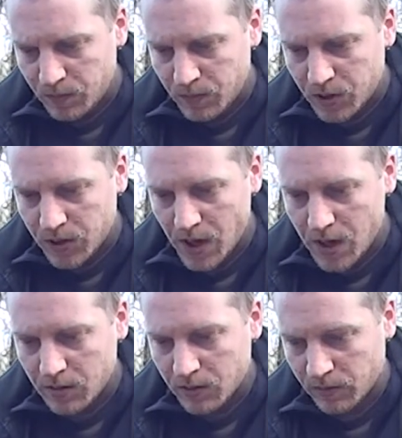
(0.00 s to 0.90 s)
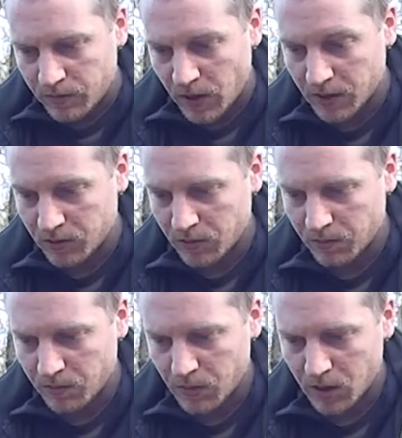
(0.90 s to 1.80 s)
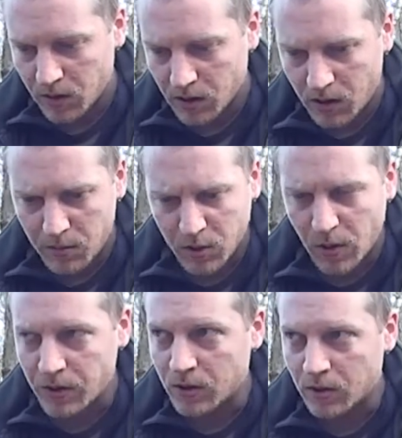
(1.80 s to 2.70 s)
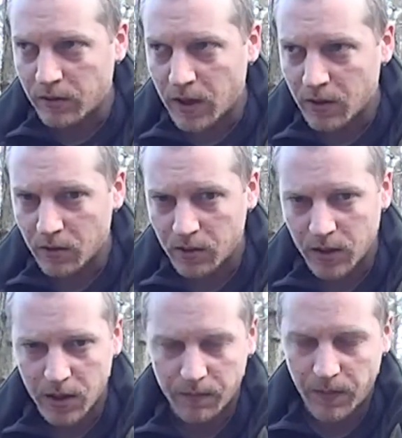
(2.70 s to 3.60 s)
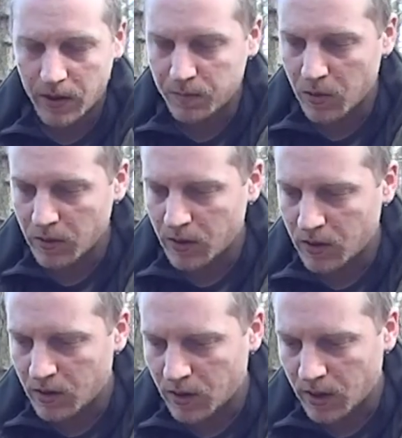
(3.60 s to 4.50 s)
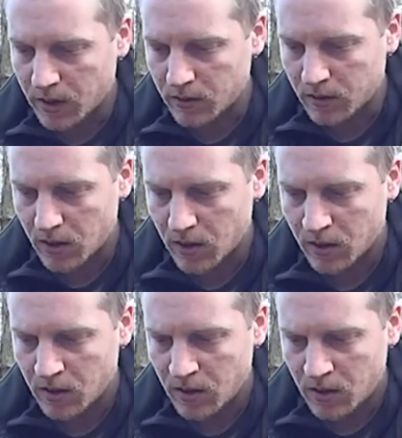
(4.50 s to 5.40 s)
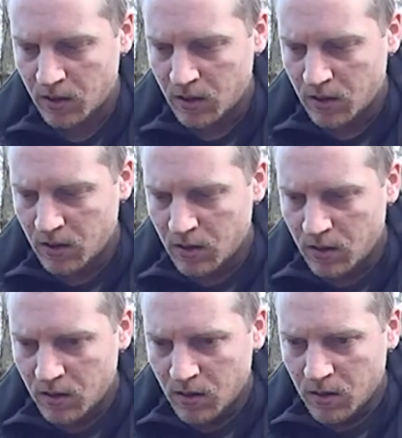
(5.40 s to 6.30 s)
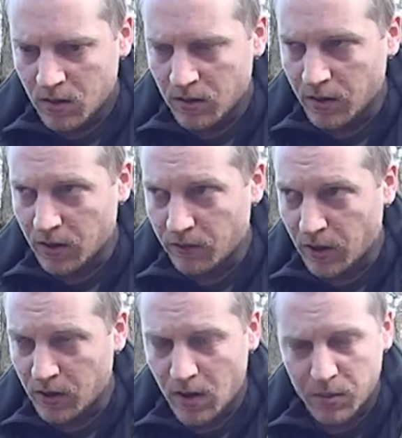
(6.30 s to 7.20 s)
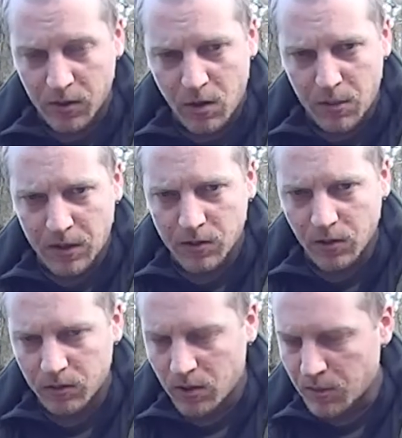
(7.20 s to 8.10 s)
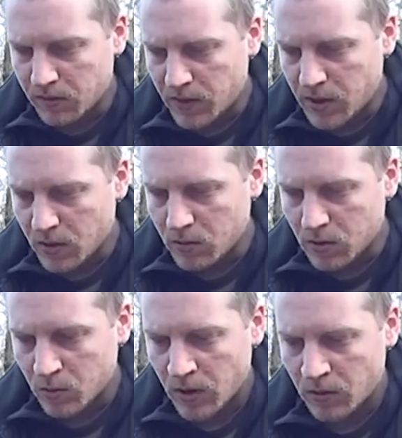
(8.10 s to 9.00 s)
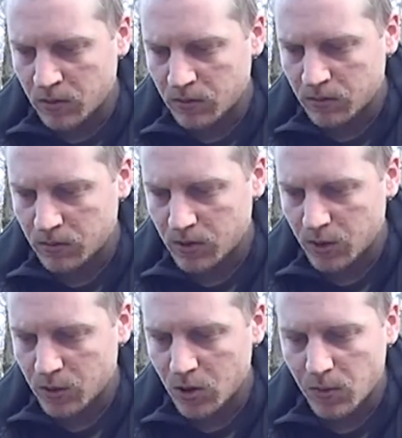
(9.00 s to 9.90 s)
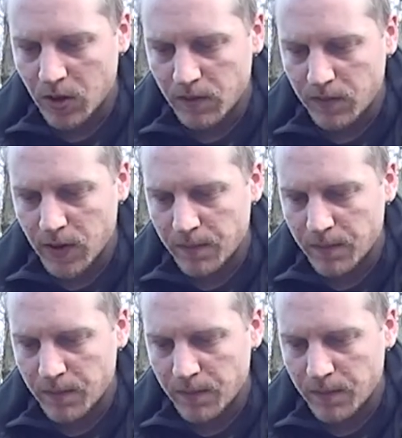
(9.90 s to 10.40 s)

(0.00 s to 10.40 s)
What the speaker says: sort of answer a couple of questions I've had on Facebook, and I think I've had a couple of comments on some of the videos as well on YouTube of